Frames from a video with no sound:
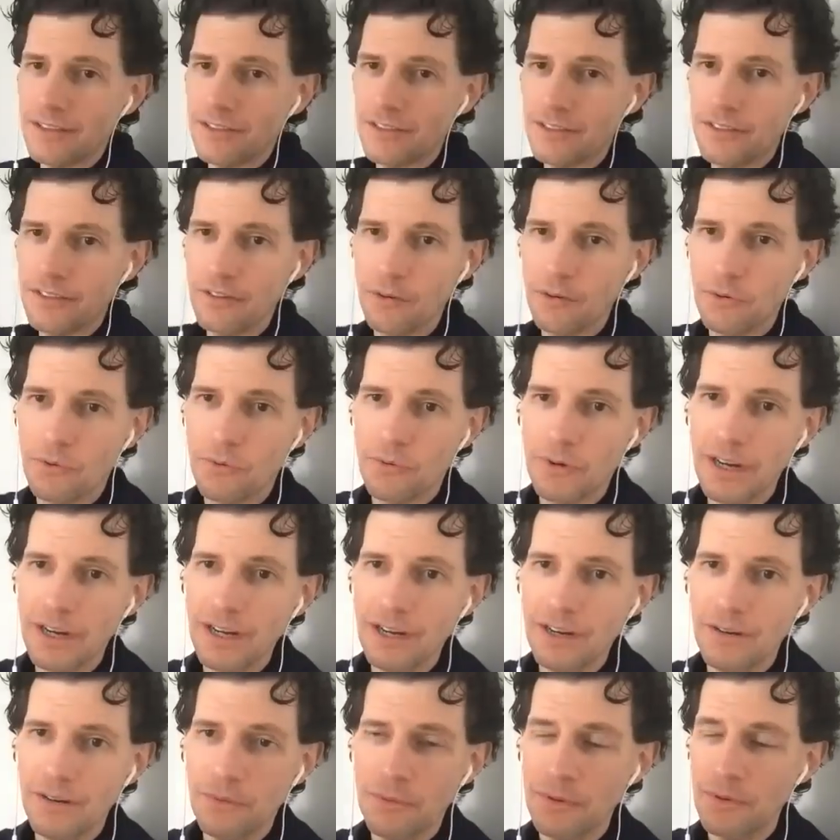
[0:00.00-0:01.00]
this little
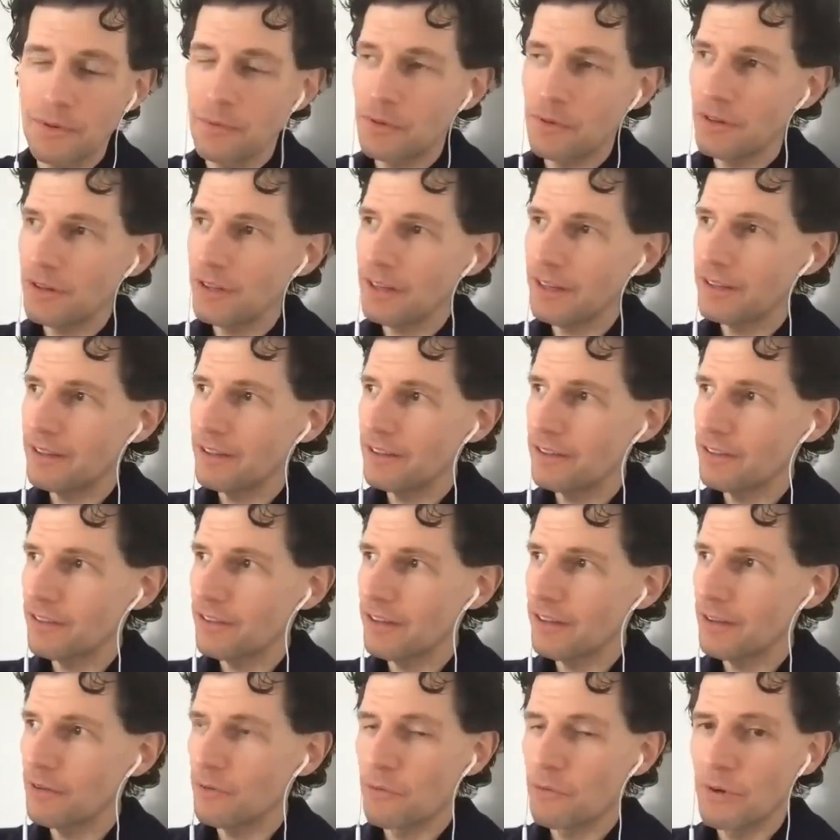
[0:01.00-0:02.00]
we're like this
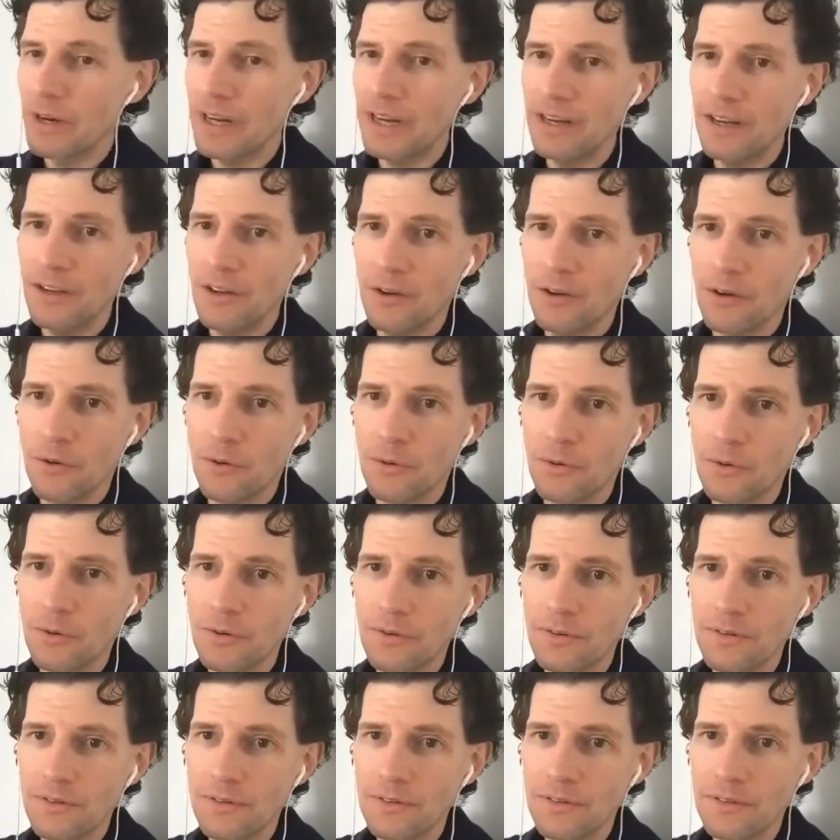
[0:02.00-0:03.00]

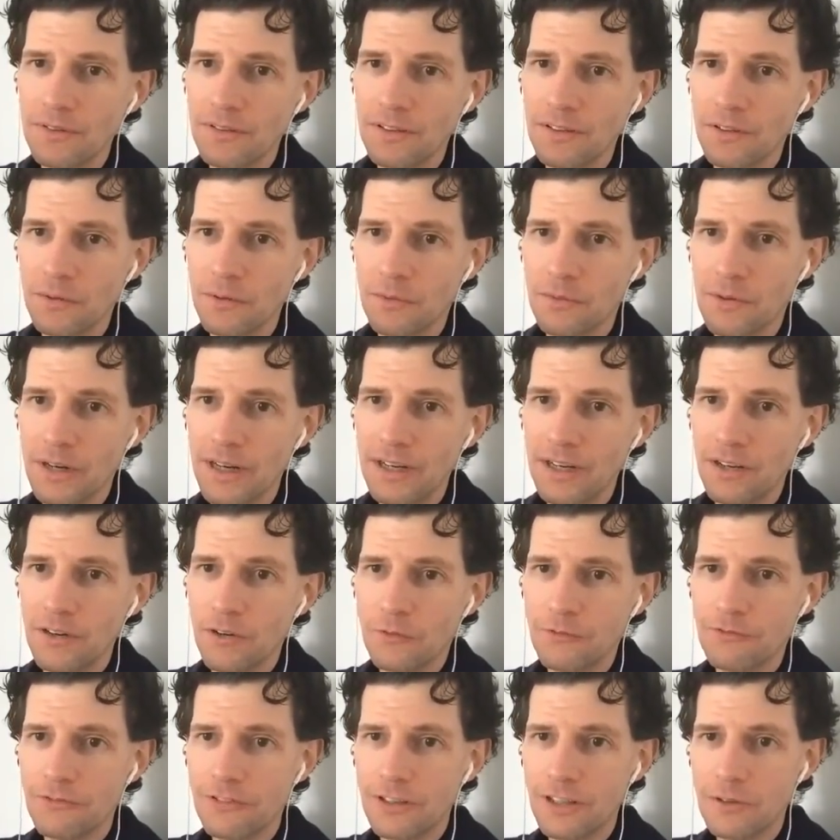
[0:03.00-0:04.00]
little
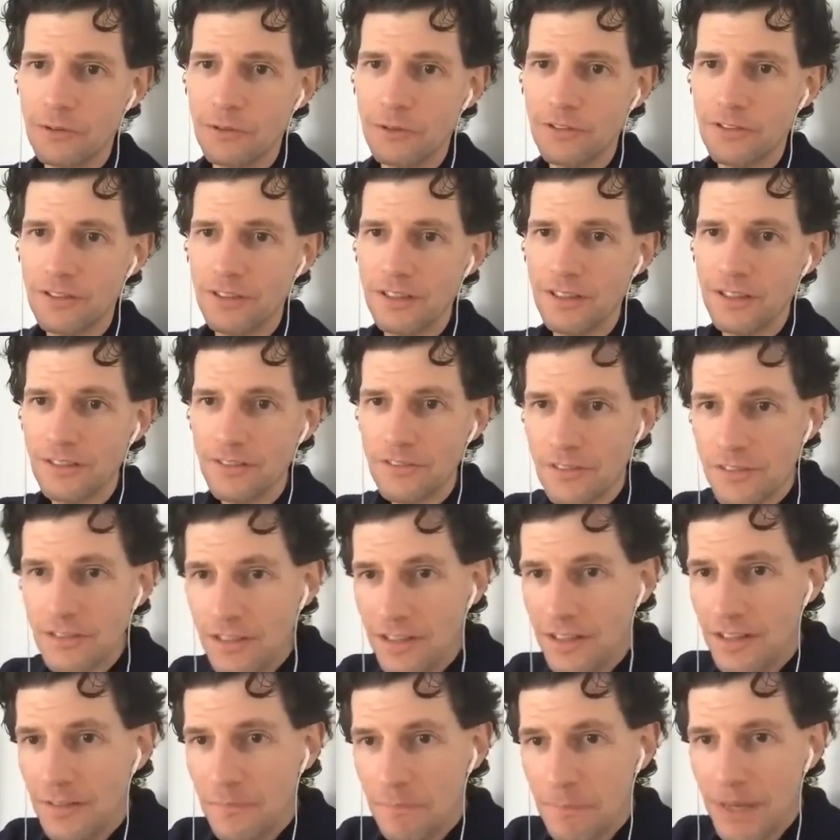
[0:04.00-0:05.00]
radio frequency that's
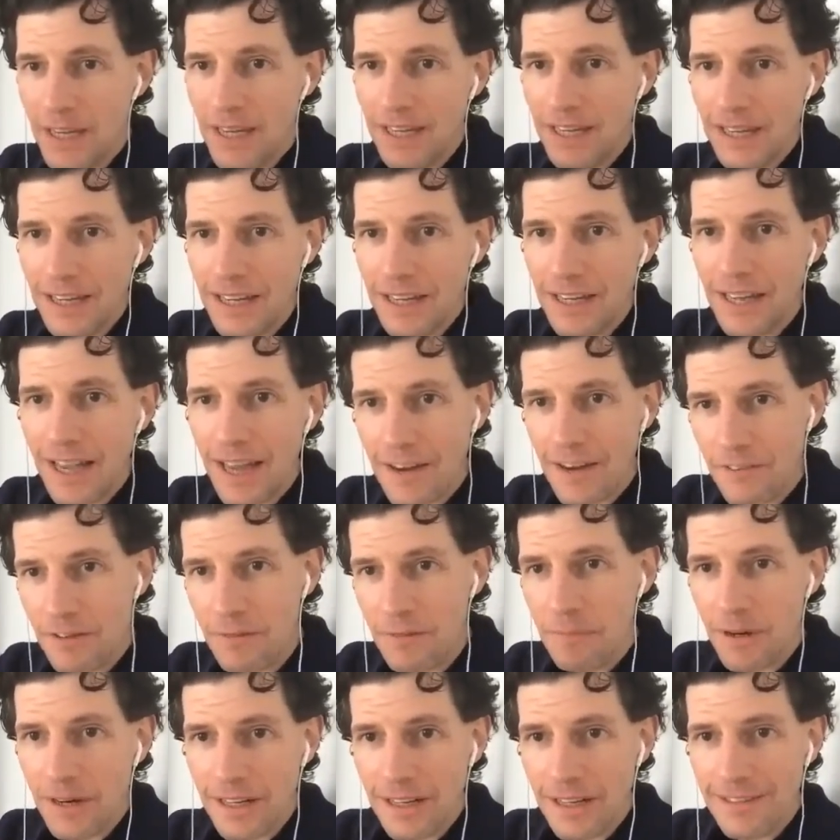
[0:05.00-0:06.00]
pinging
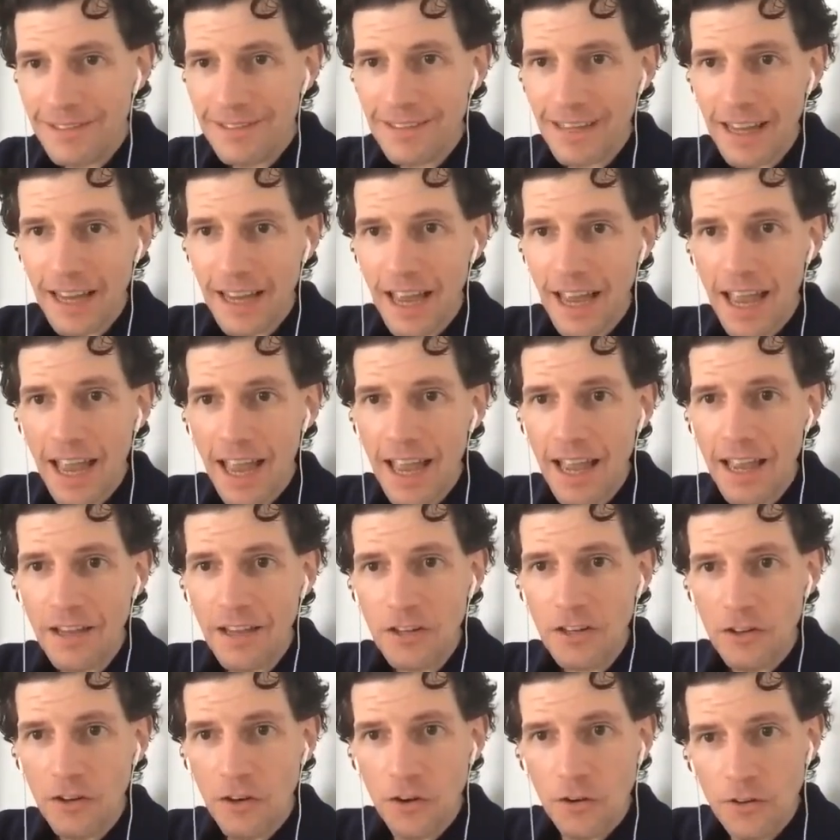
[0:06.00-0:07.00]
everybody and saying, hey,
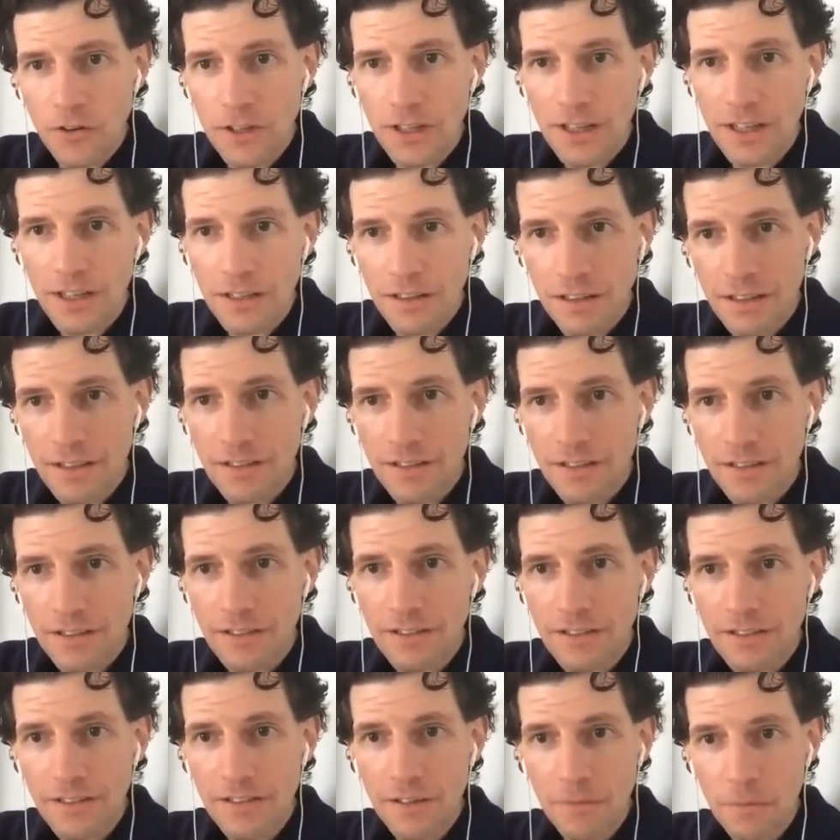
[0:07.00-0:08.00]
you know, you need to
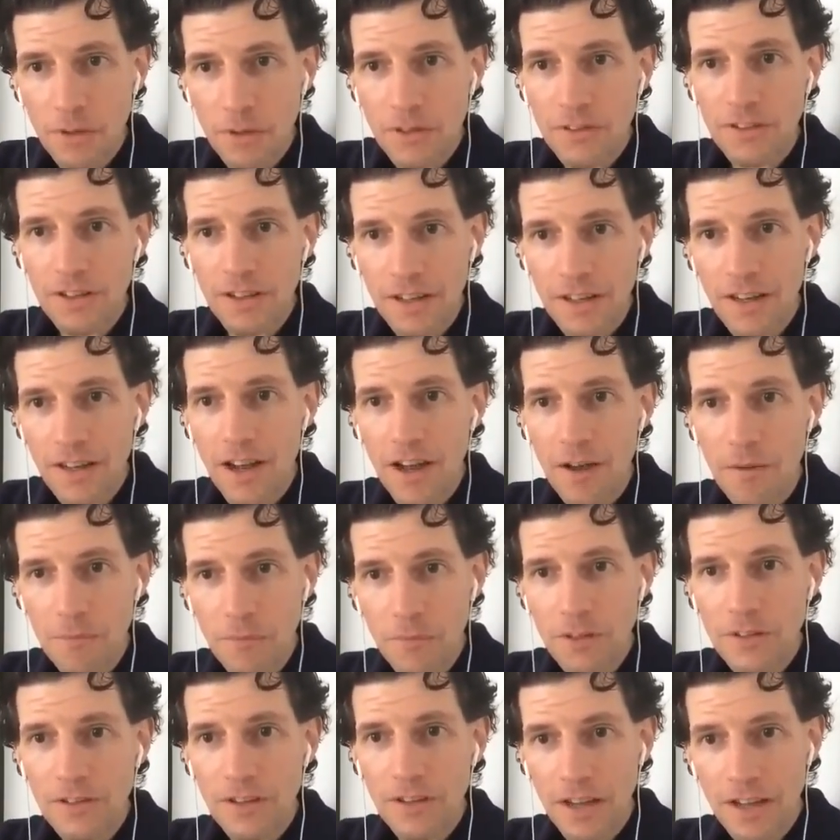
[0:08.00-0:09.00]
listen. That's what's going to
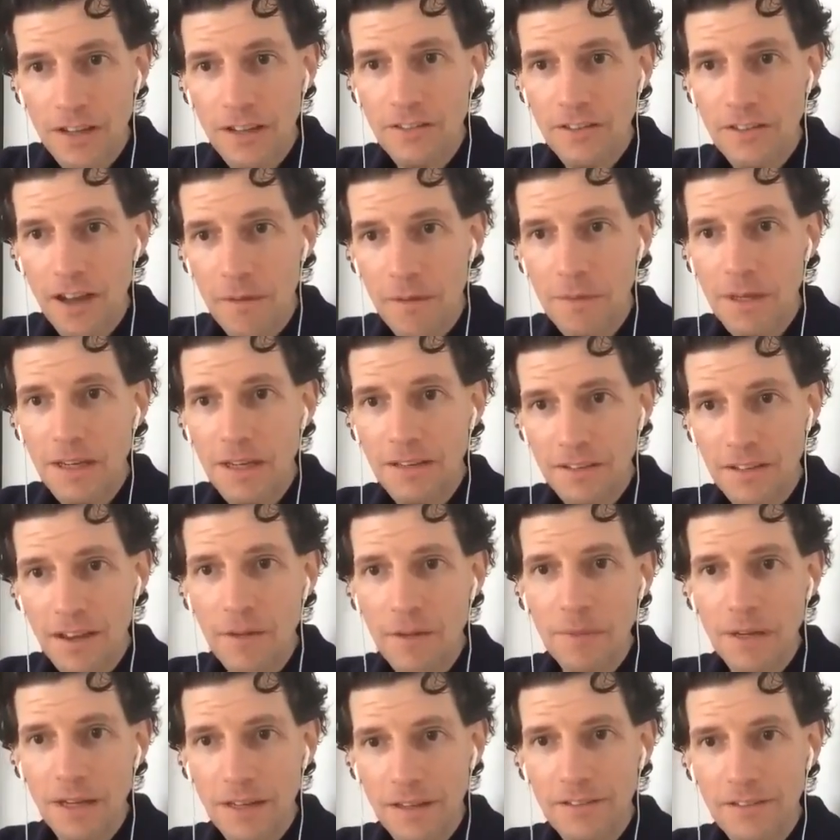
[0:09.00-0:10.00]
come. It's
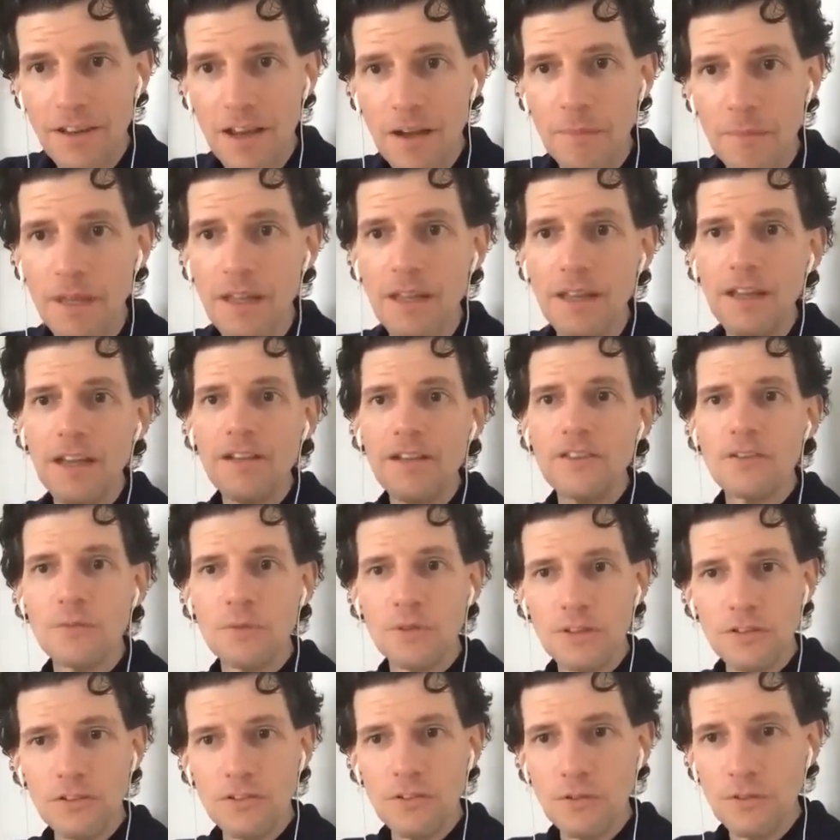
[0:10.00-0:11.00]
coming. So
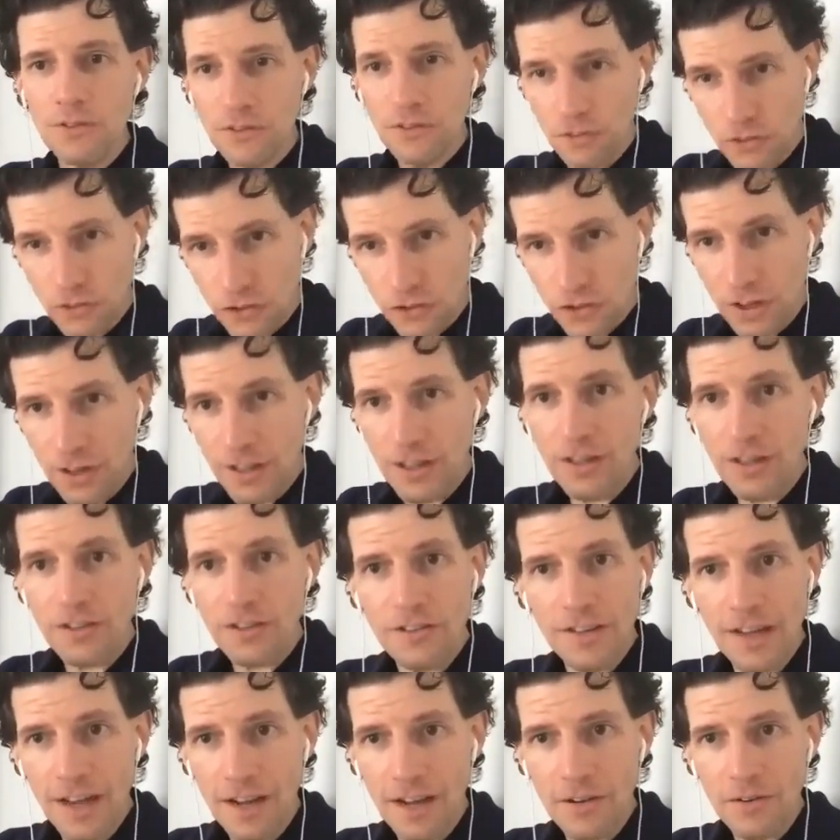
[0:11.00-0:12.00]
what they're doing is they're shutting
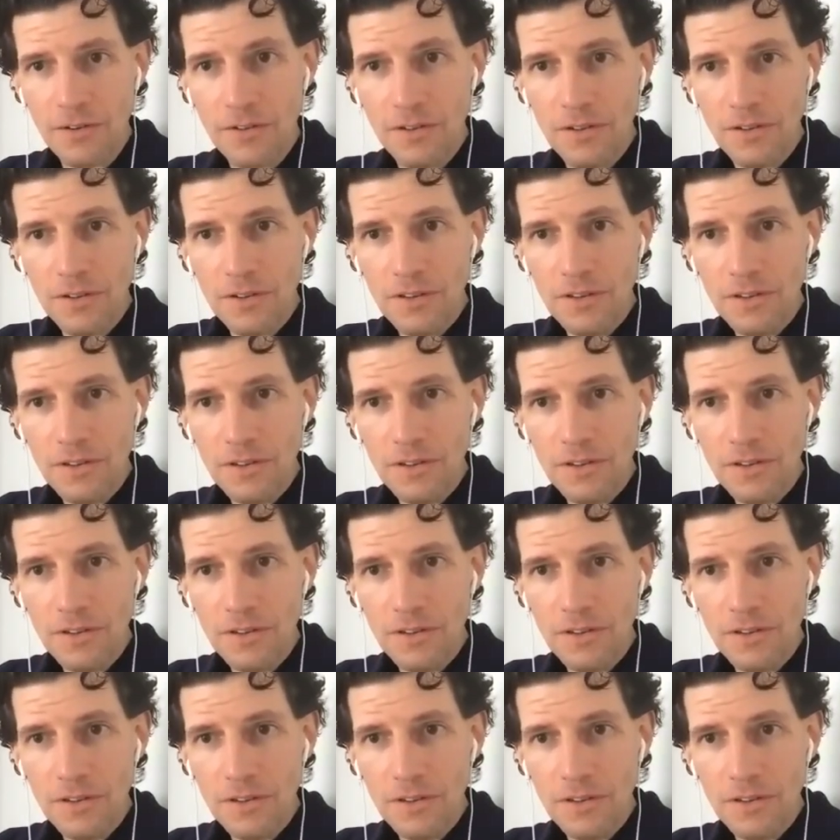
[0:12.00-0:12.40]
down,